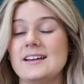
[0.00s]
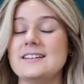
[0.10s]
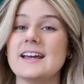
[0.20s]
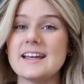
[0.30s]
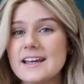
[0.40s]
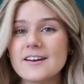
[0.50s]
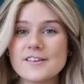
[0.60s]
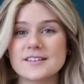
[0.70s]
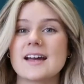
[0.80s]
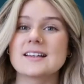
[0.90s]
your ego
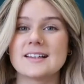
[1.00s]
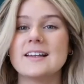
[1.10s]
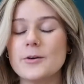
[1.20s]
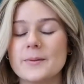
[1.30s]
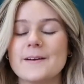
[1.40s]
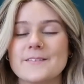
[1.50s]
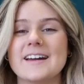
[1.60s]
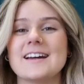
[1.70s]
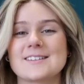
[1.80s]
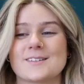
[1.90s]
takes a little bit of a
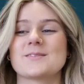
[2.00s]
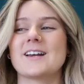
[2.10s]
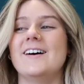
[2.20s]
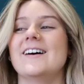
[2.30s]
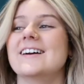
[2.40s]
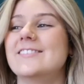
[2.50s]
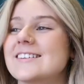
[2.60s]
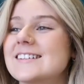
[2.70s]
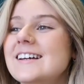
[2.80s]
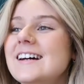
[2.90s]
hit
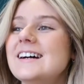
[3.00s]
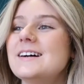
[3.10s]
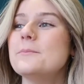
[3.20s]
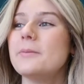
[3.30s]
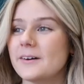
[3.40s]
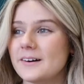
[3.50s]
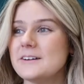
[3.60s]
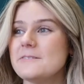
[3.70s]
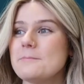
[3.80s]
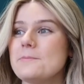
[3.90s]
sometimes. But